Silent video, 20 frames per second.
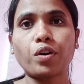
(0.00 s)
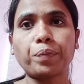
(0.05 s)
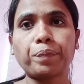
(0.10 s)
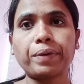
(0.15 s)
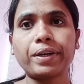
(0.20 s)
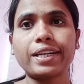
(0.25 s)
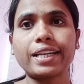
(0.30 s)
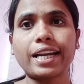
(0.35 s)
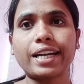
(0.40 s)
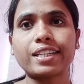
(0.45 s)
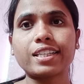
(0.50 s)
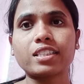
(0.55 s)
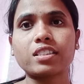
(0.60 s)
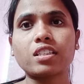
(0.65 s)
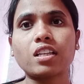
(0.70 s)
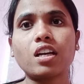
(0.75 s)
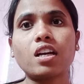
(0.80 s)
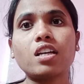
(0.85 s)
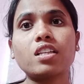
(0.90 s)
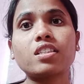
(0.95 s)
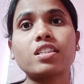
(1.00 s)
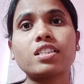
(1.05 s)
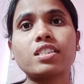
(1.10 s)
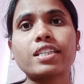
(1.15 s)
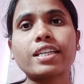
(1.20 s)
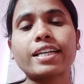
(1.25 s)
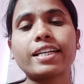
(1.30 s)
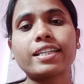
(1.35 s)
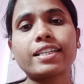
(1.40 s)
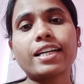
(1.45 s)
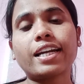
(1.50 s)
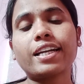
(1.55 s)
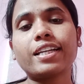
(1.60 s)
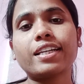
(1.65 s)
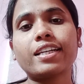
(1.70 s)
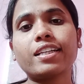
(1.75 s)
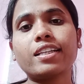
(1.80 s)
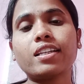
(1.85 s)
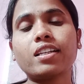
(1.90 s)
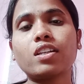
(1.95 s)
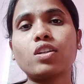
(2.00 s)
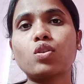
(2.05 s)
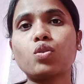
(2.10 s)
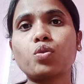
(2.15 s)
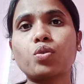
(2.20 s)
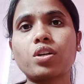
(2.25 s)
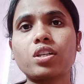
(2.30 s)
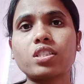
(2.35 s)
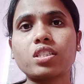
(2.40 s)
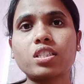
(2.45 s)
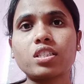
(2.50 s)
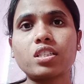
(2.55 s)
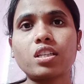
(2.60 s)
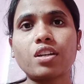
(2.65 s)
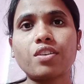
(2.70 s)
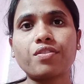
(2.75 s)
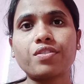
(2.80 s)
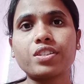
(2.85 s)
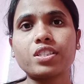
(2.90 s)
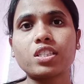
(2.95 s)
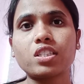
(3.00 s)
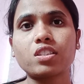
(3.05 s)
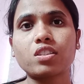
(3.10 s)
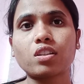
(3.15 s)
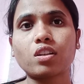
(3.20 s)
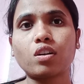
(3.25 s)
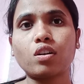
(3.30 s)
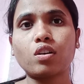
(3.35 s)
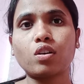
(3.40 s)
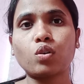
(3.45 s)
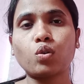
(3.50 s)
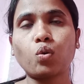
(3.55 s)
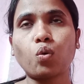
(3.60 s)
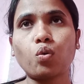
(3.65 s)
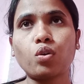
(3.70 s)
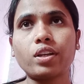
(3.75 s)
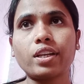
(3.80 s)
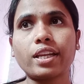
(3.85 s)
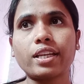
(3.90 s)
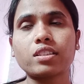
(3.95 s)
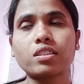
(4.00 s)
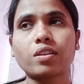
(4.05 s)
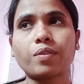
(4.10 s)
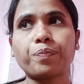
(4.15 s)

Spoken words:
pediatrics, the second category to consider, which is no less